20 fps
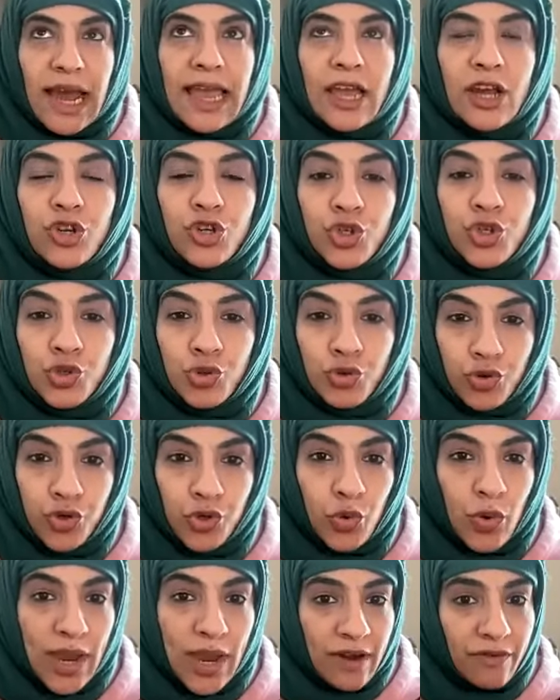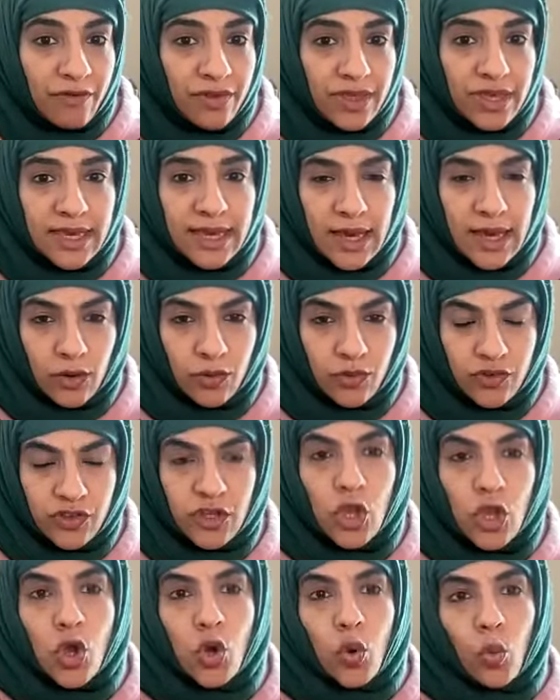I assure you, everything
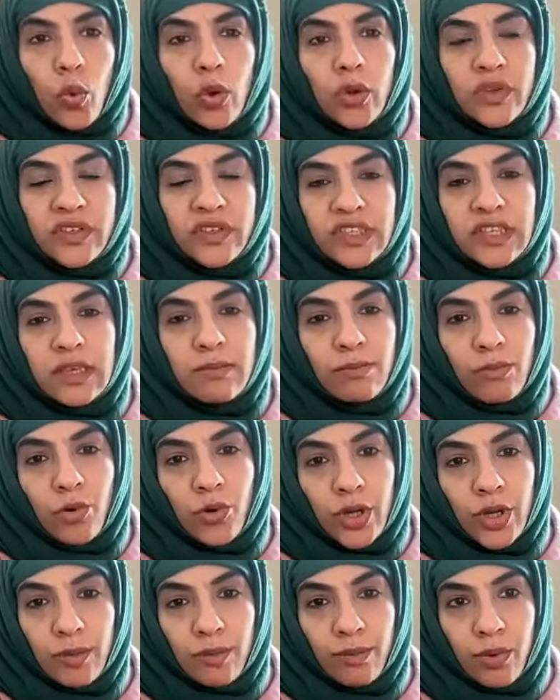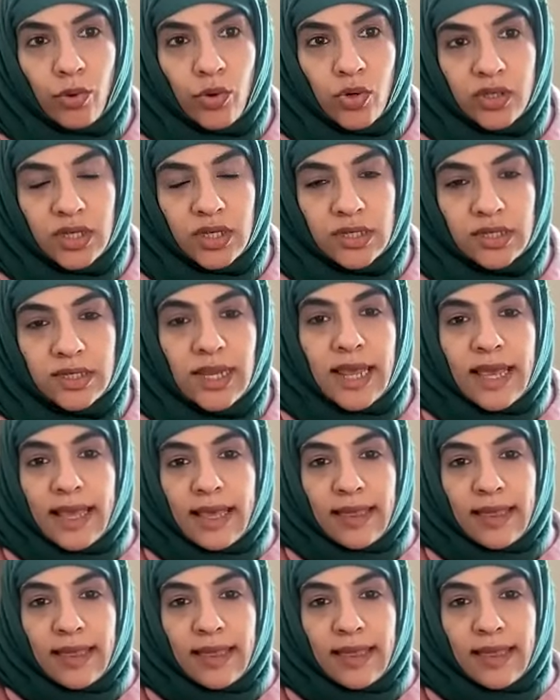else will seem more important